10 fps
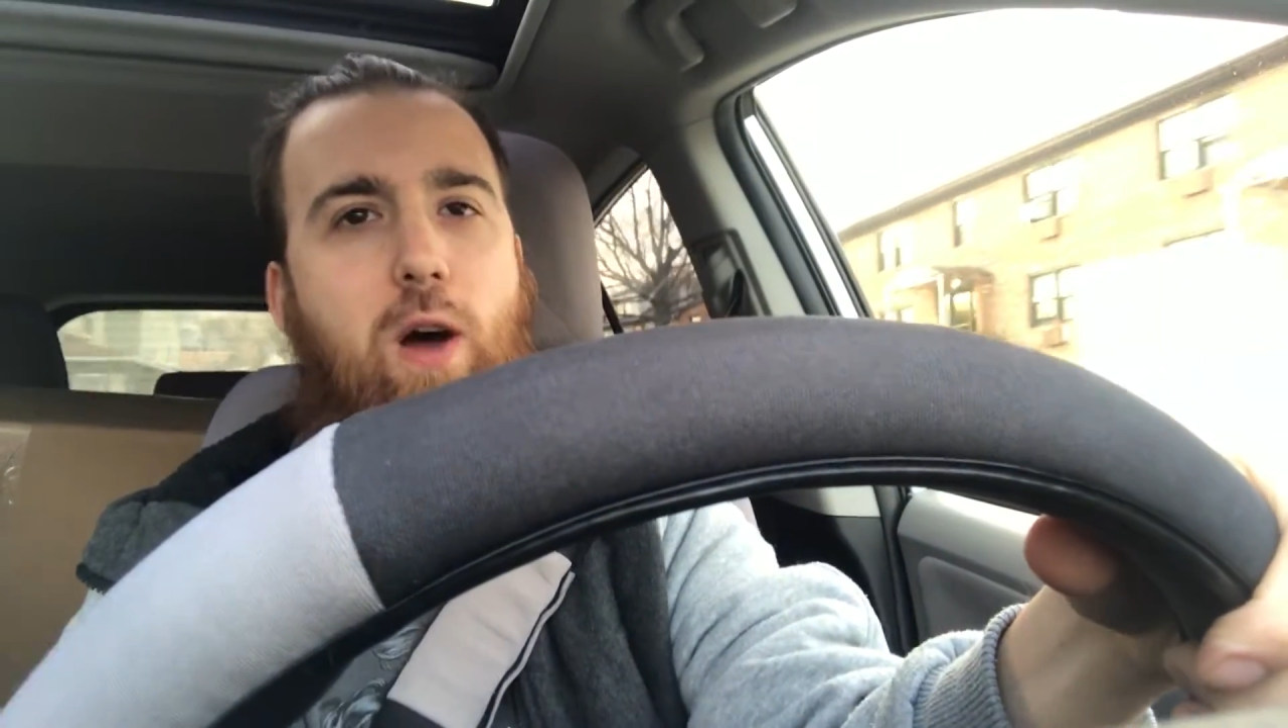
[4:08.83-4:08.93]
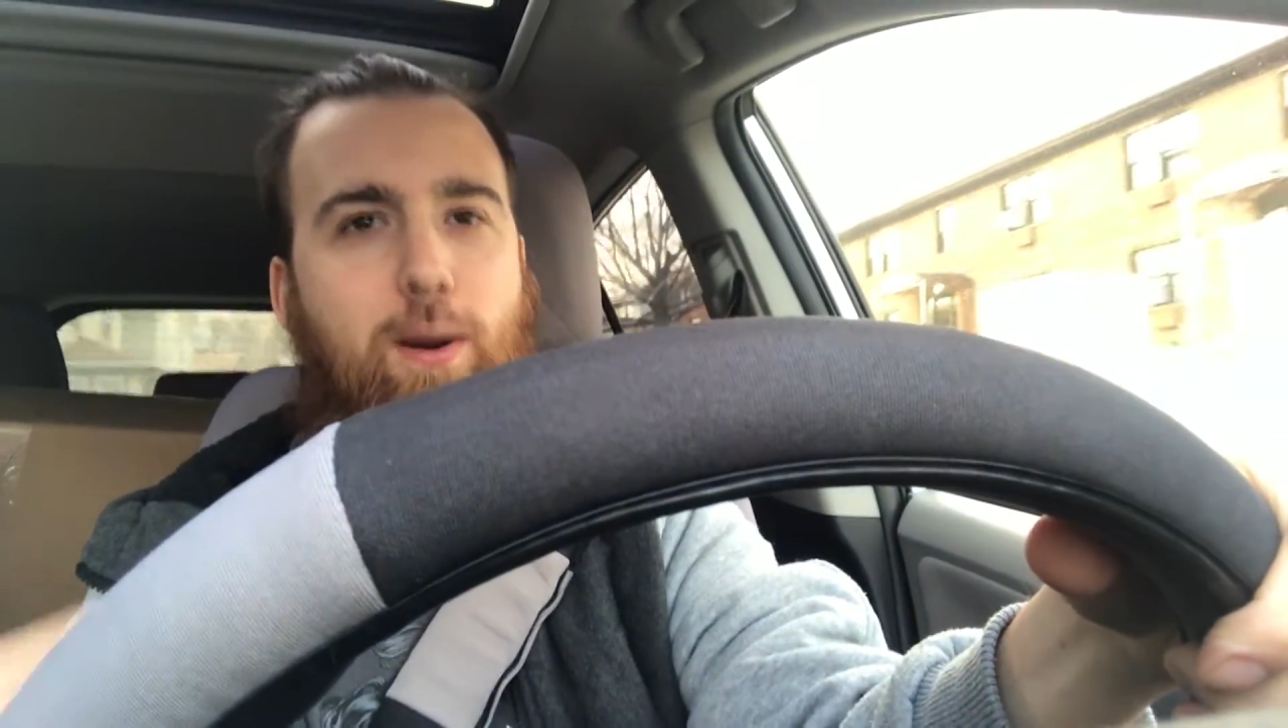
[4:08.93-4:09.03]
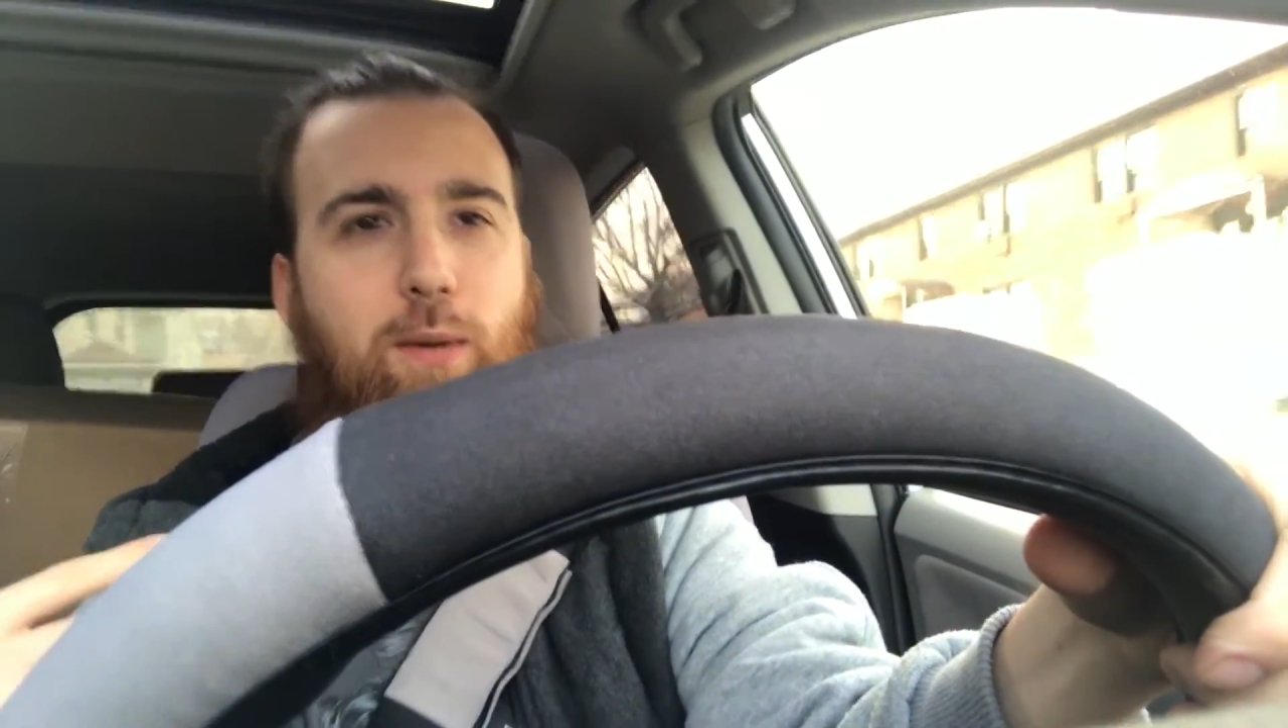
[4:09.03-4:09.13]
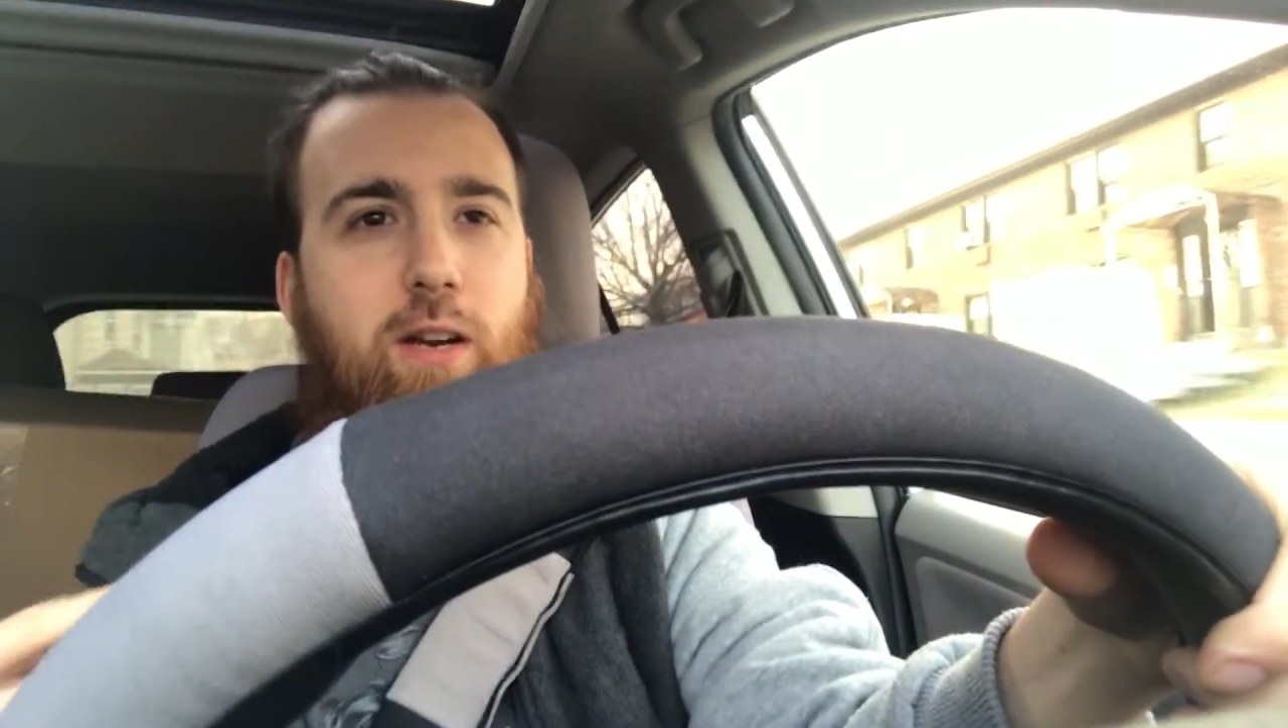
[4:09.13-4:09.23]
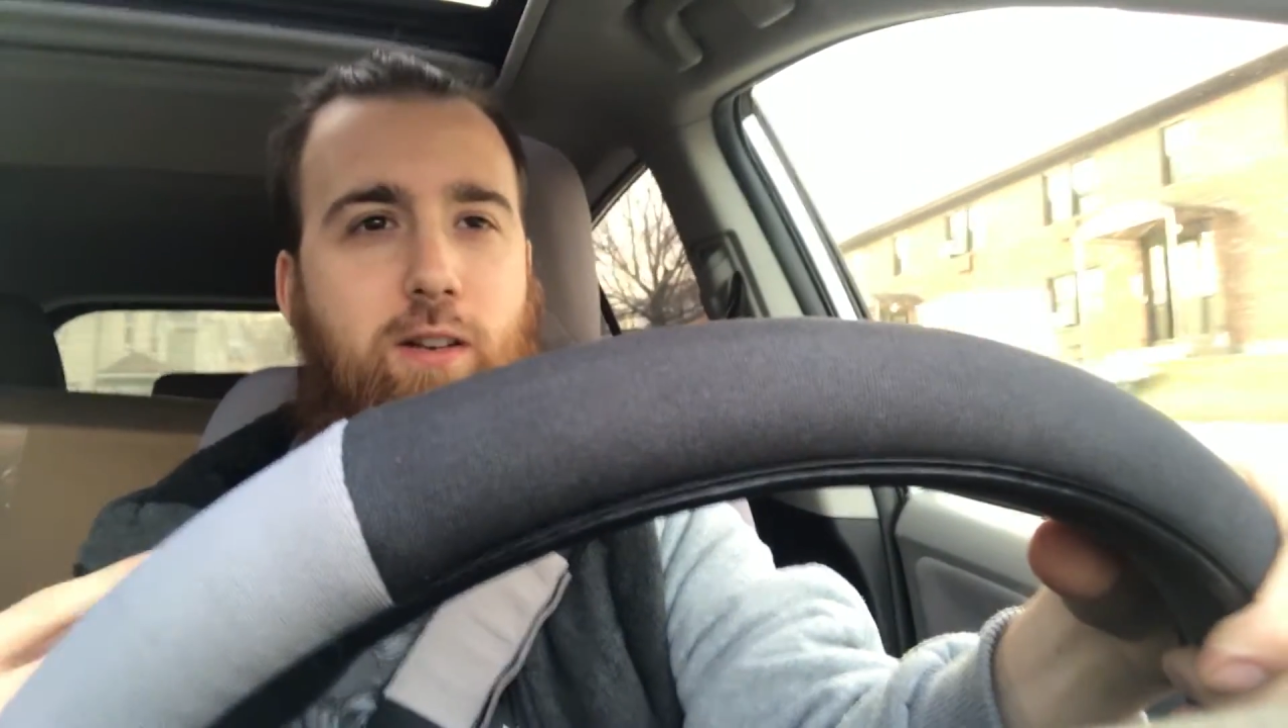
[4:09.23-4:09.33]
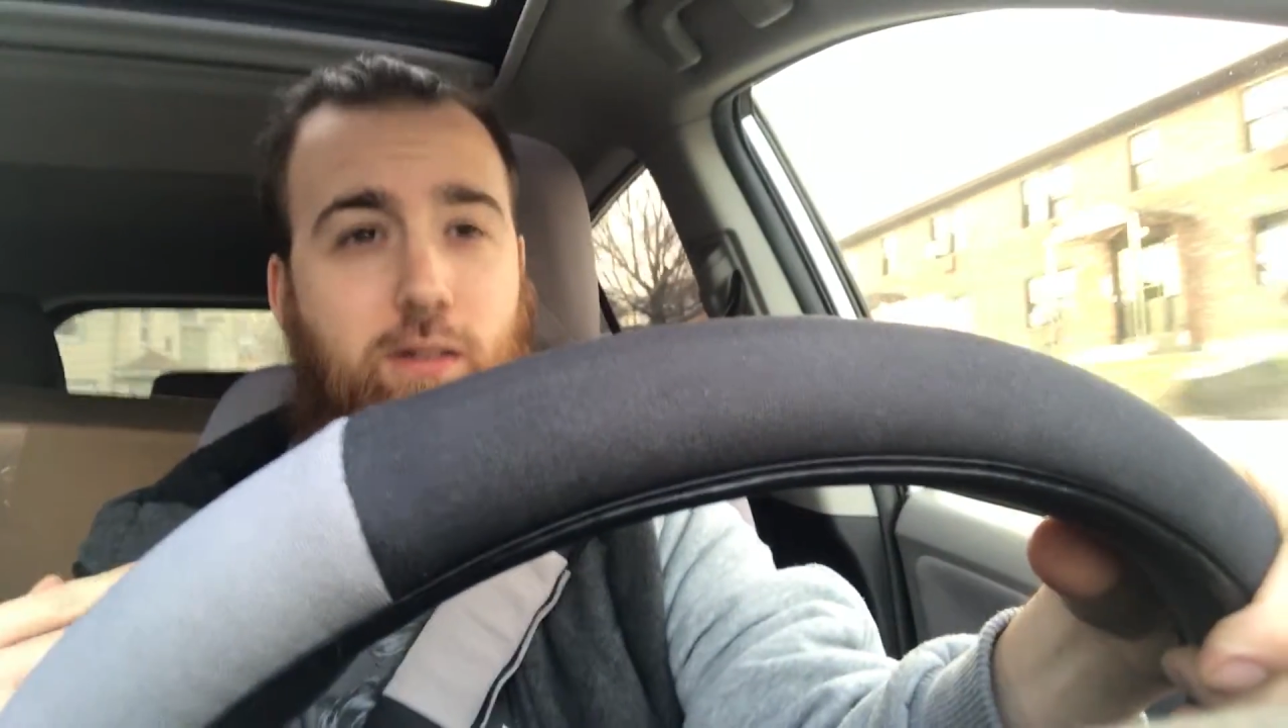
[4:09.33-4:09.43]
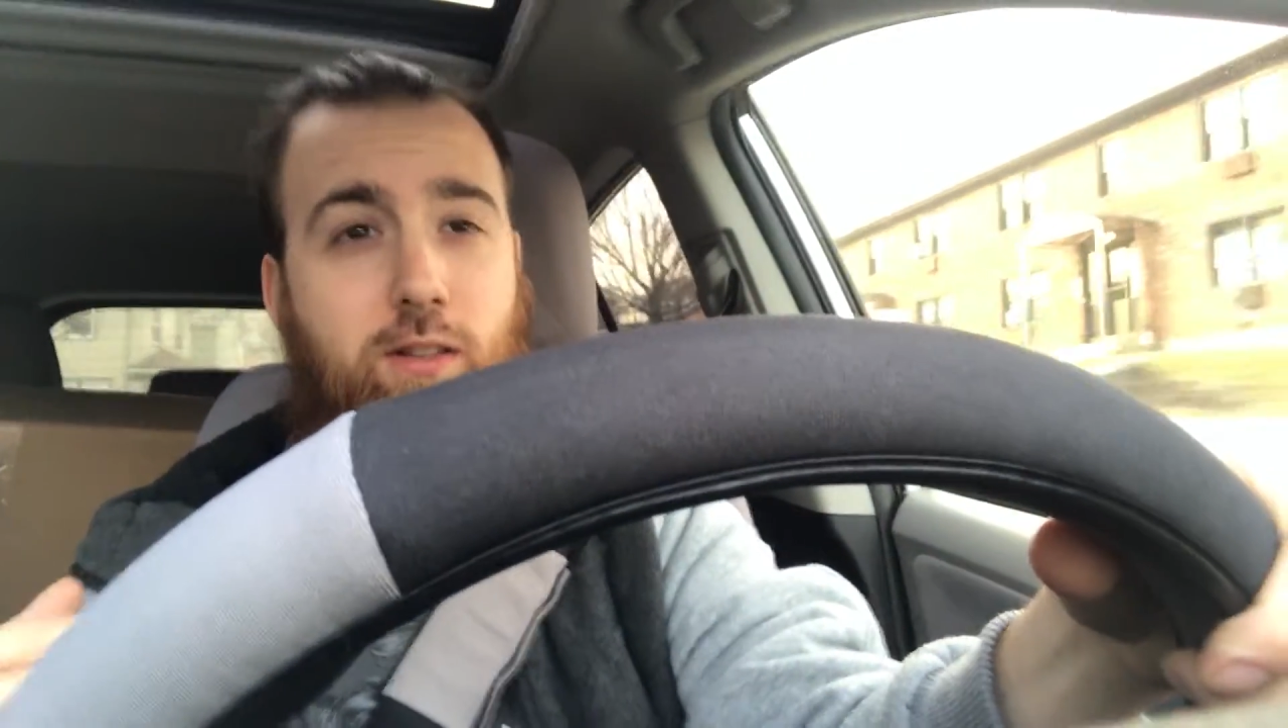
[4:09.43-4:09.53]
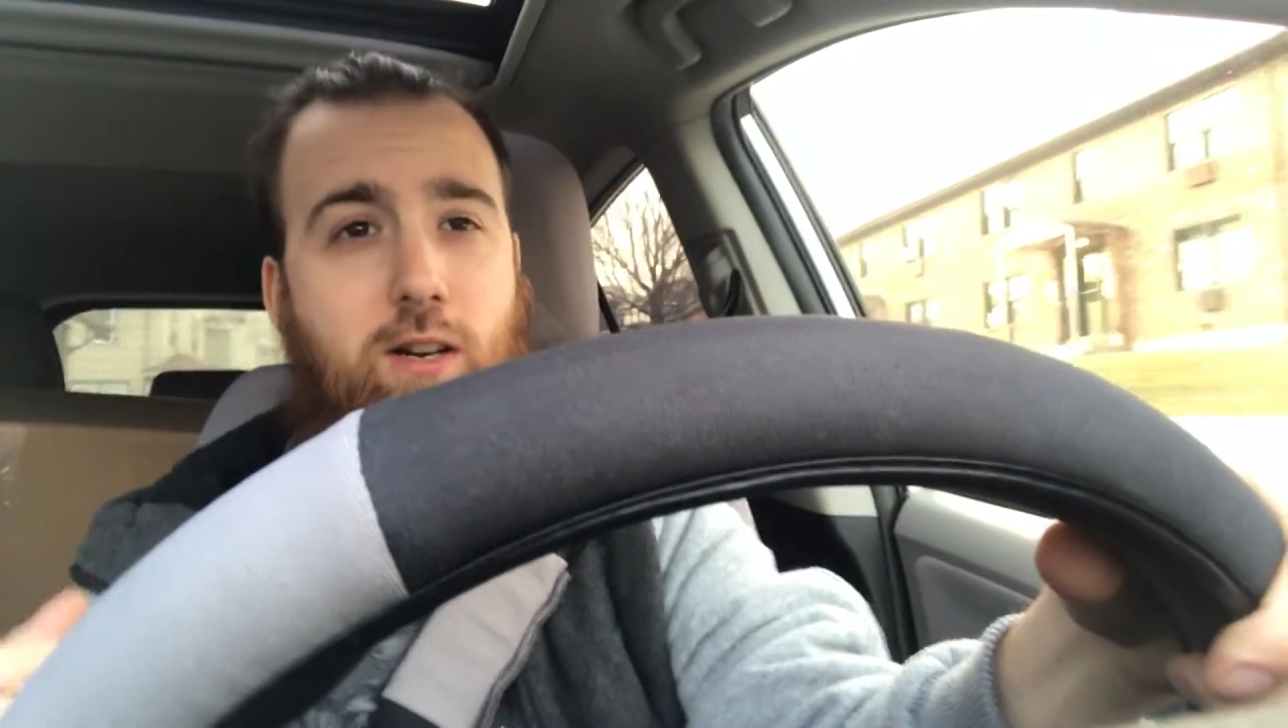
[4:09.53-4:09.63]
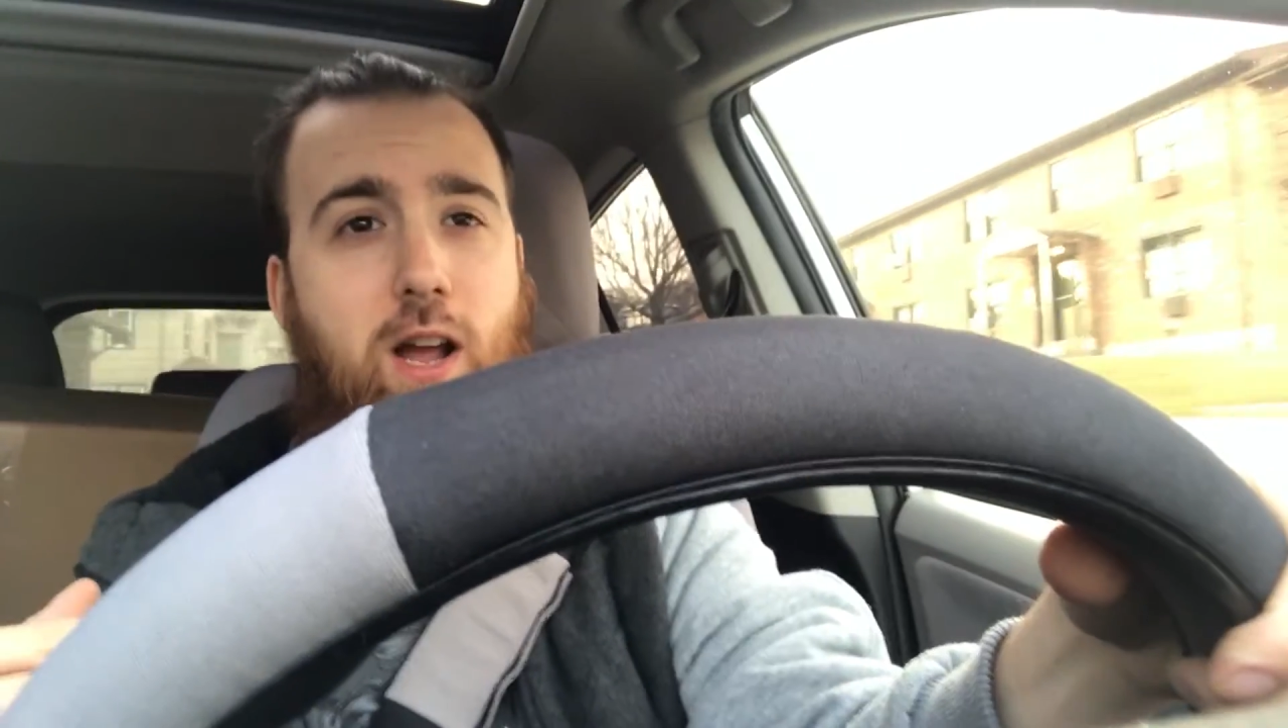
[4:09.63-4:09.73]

on why I'm getting